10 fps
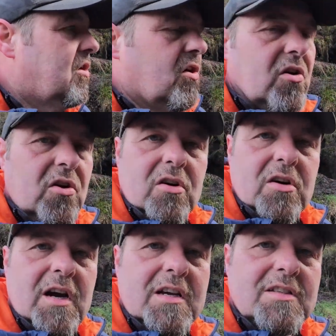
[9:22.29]
or
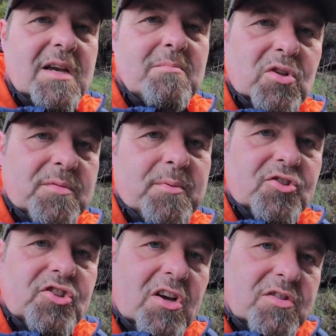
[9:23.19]
I can take multiple
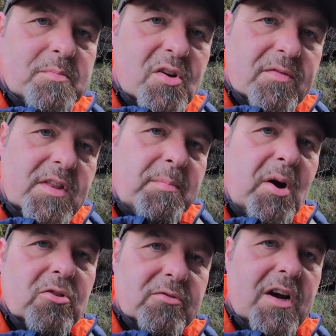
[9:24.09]
shots moving the
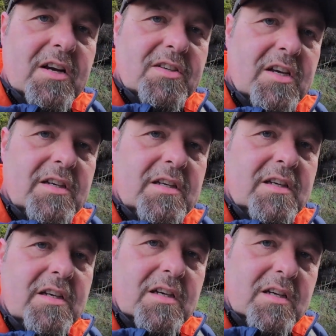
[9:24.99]
polarizer
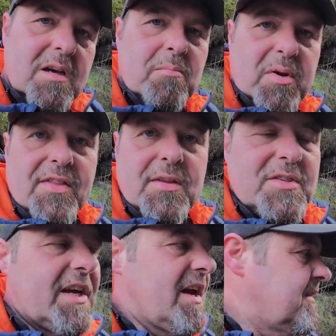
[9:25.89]
and blend them
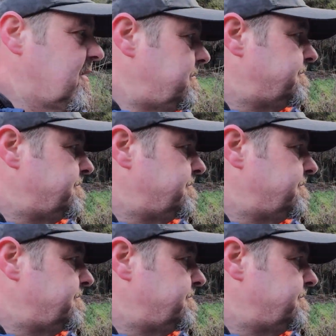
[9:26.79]
together.